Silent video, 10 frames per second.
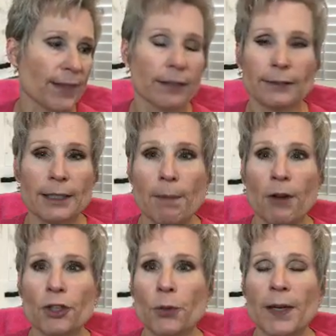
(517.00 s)
think about
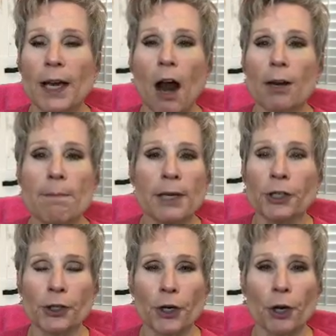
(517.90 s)
doing it on a
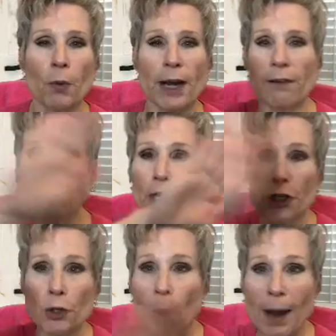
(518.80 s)
mirror or whatever,
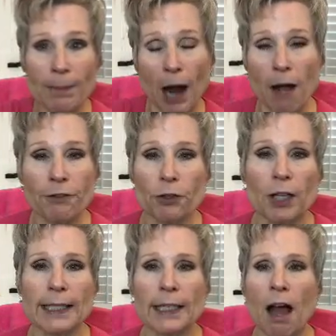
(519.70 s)
and you wipe it off, you
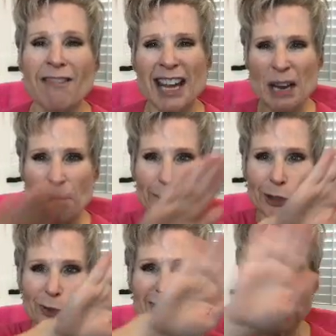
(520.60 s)
clean it off, but you
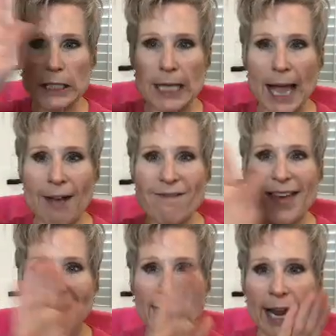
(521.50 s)
still have
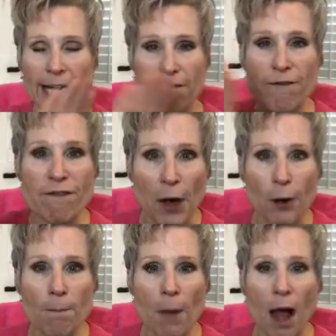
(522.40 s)
that kind of
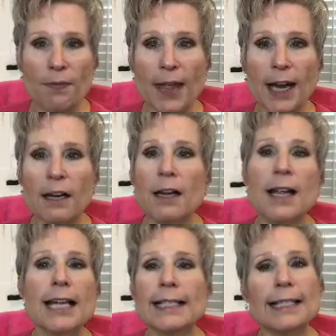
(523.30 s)
film on there.
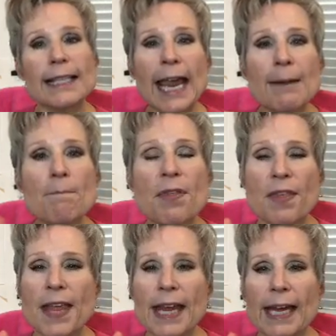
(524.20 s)
Same
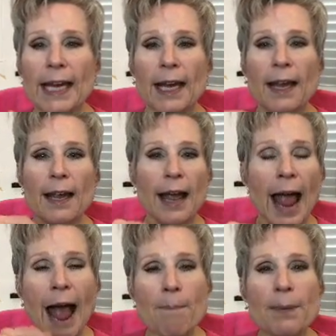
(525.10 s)
thing
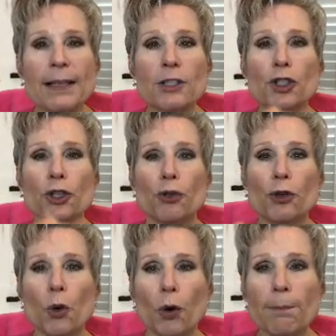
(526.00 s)
happens to
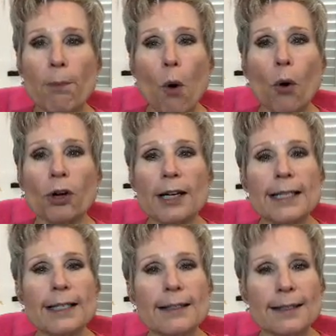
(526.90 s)
your
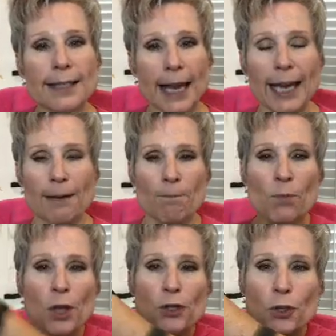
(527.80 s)
porous skin.
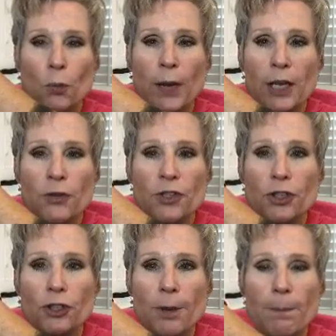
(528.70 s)
So we use the
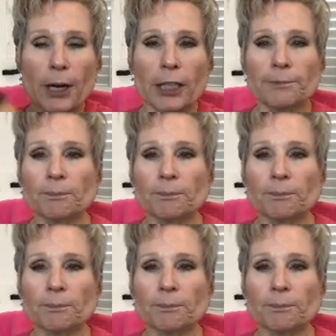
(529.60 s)
stripper,